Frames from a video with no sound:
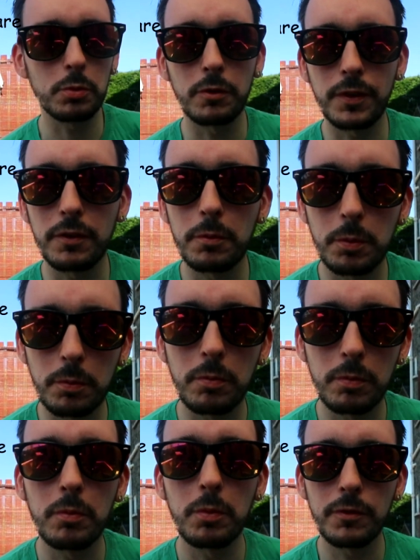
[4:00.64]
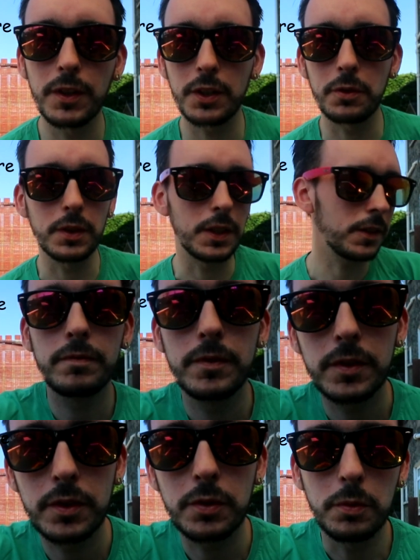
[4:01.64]
sure we'll figure it out later.
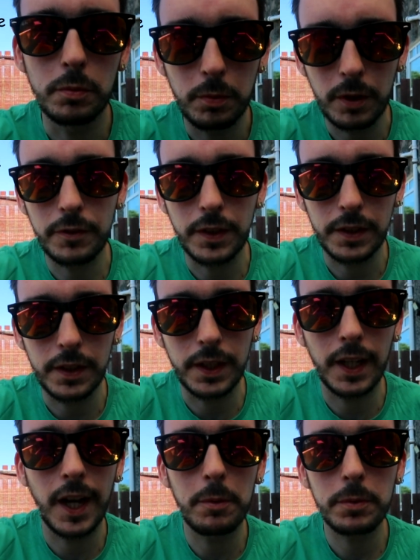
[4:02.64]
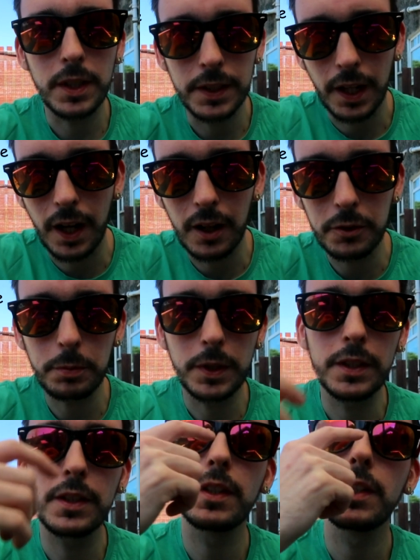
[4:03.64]
So with the camera and the
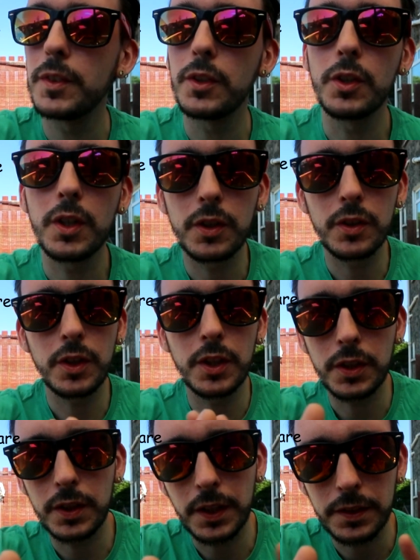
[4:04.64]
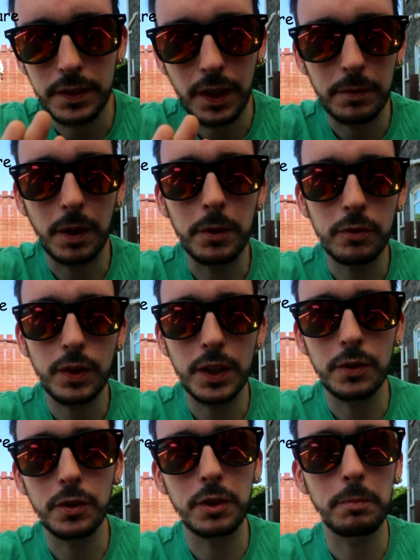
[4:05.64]
hardware, I'm not
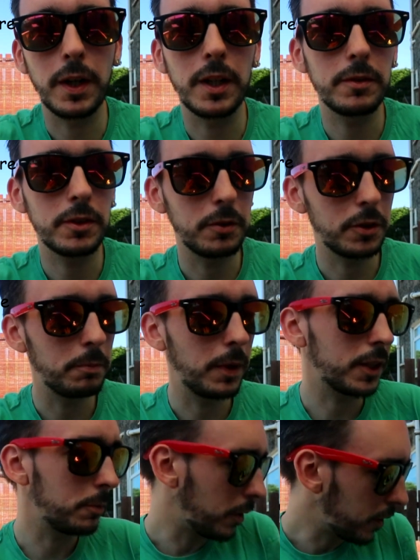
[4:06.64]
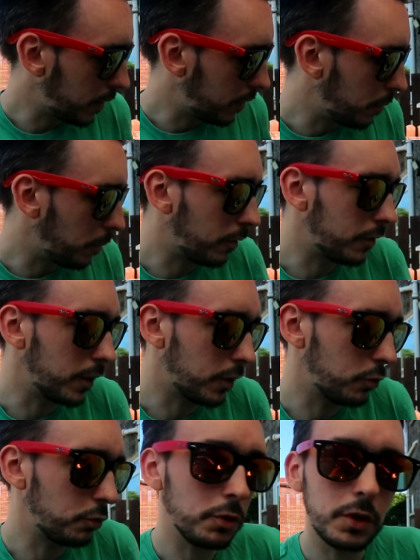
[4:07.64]
rating it on compatibility with the
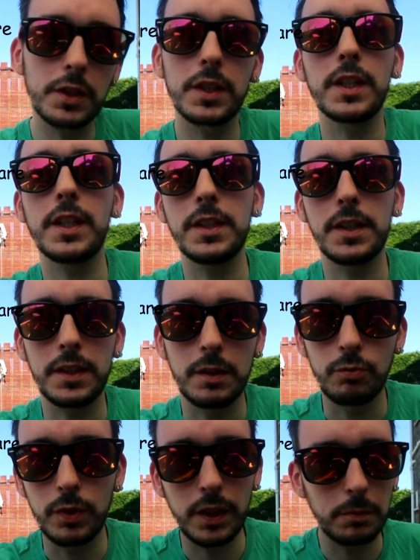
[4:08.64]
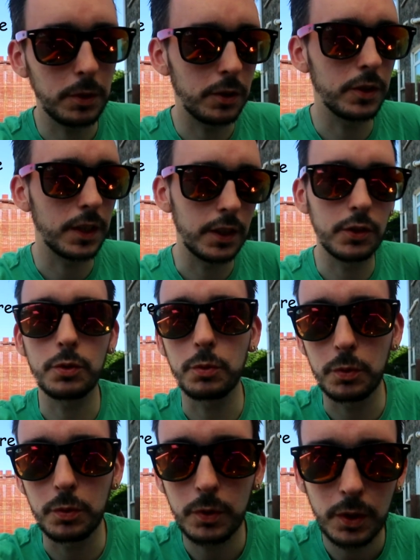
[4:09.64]
controller, because that gets the same rating because it is
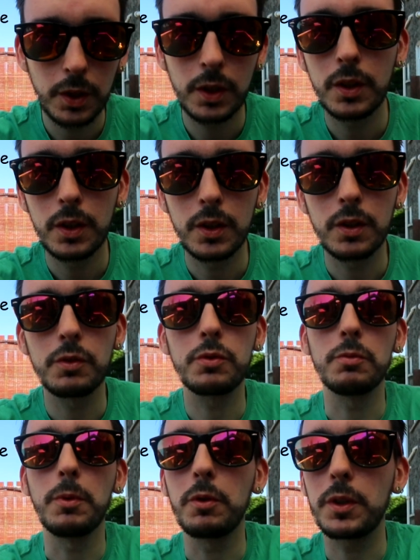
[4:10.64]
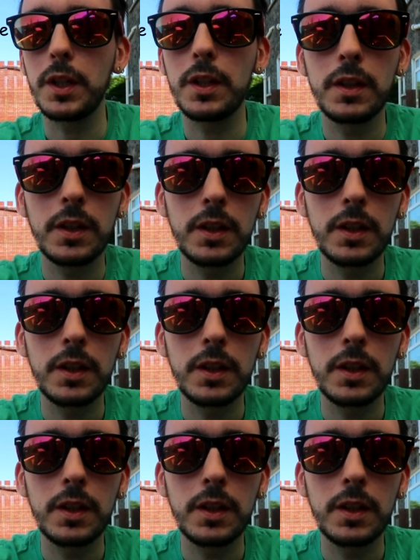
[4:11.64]
so bulky.